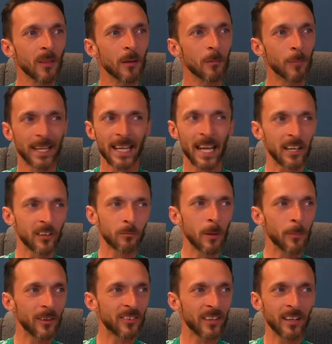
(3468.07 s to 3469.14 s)
McInnes
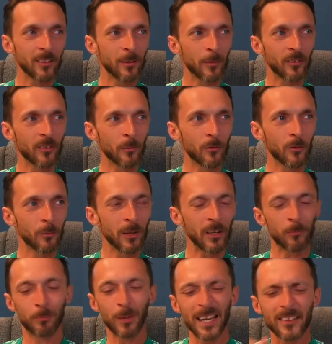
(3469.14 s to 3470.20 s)
maybe signed him or something. But he's
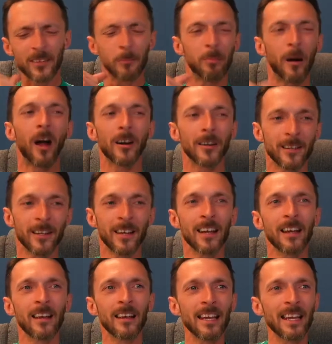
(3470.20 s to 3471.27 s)
been at Dumbarton.
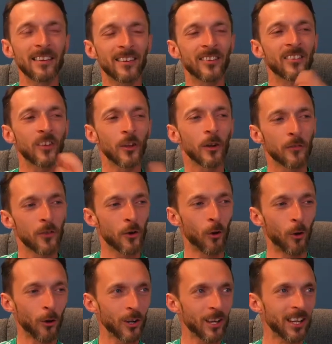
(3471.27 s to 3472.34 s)
He's a son of the
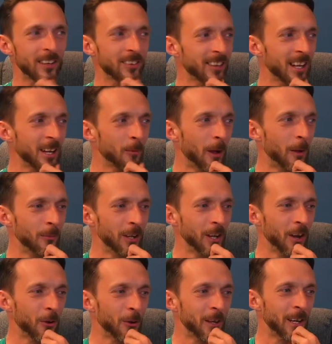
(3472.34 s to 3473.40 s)
rock. That's kind of what I'm
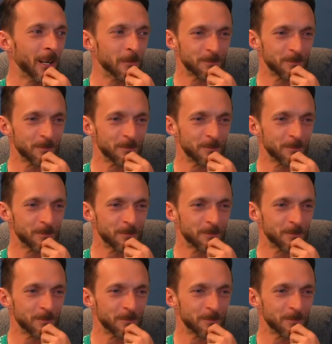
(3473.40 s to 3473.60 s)
leaning on there.